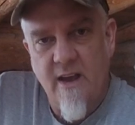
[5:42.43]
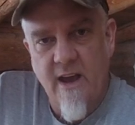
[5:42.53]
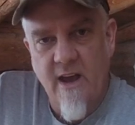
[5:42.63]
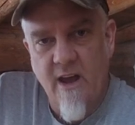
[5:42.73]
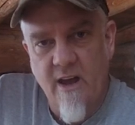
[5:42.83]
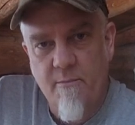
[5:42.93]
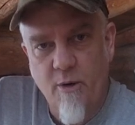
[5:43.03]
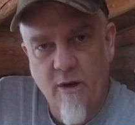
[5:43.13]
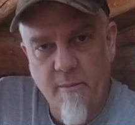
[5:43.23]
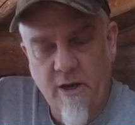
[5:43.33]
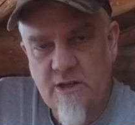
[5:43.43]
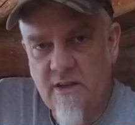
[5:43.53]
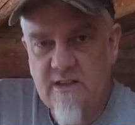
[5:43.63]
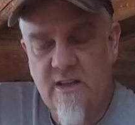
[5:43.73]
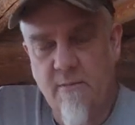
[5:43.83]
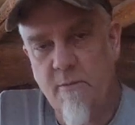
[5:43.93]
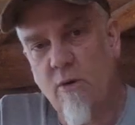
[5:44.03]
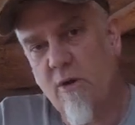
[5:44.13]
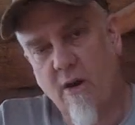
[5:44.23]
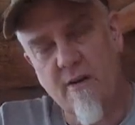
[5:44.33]
and put a bunch of these in the
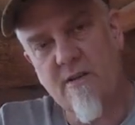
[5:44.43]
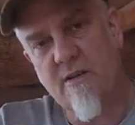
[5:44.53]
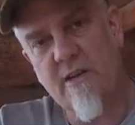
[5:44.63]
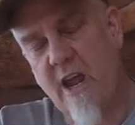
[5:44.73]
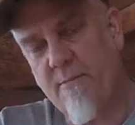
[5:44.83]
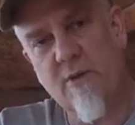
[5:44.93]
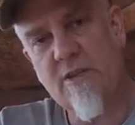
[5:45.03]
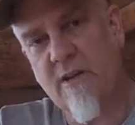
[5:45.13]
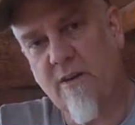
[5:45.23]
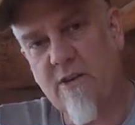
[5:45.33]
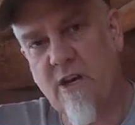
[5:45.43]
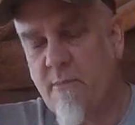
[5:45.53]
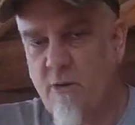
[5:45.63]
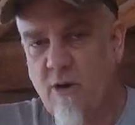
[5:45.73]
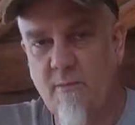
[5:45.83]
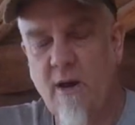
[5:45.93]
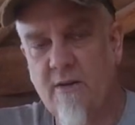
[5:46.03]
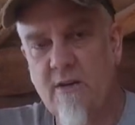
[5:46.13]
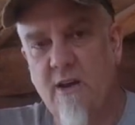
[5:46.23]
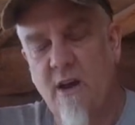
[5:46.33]
milk cartons, tape those suckers up and put them
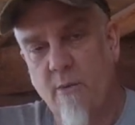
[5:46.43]
out.